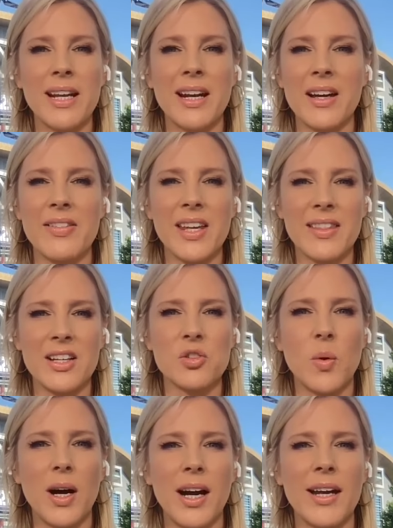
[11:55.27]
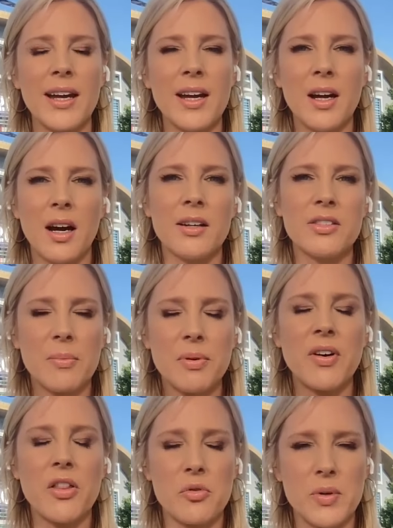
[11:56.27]
And I think that's why, on top
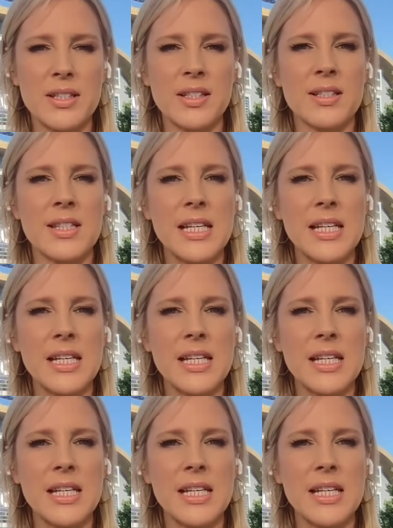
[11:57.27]
of other reasons,